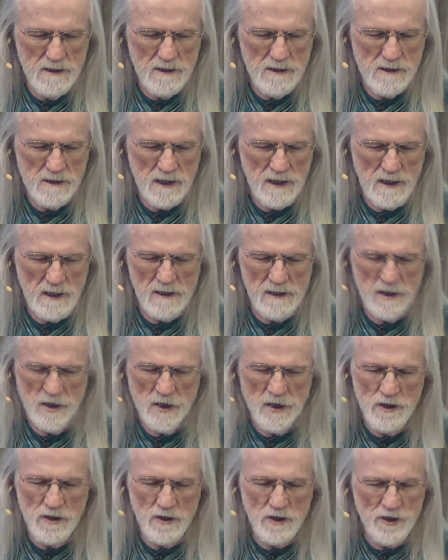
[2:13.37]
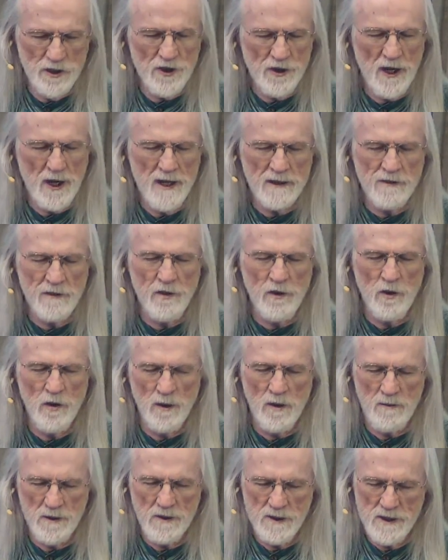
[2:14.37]
Seeing the shooter
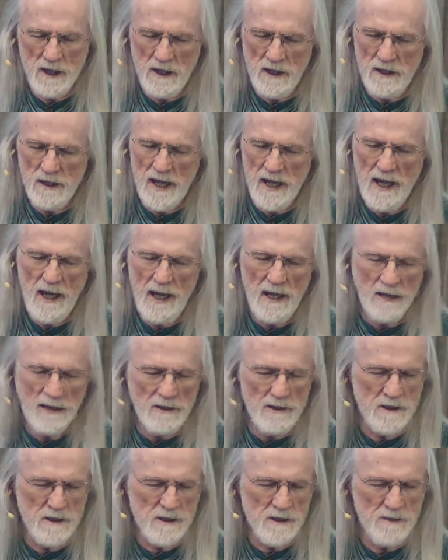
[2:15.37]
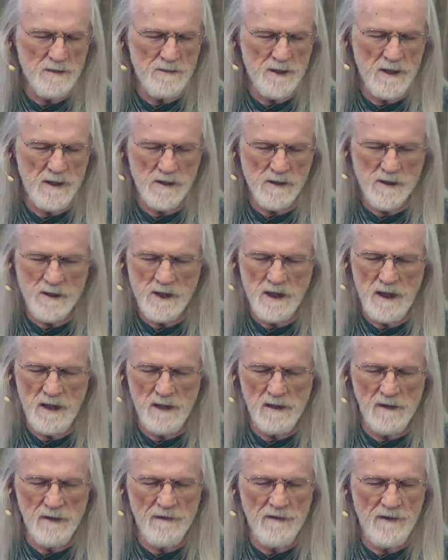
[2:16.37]
transformed, seeing the hate disappear, seeing
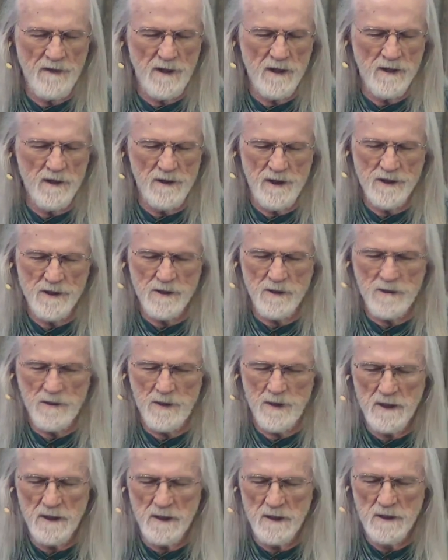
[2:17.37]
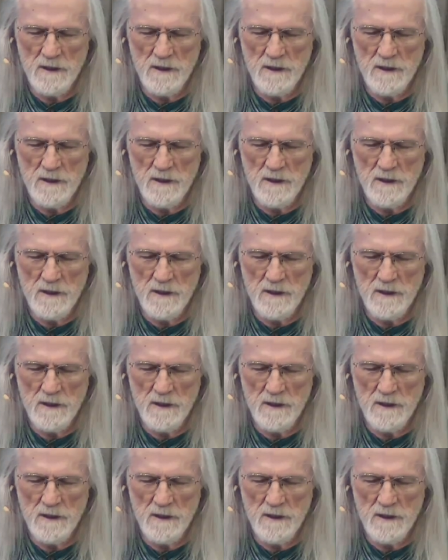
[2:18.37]
the fear disappear.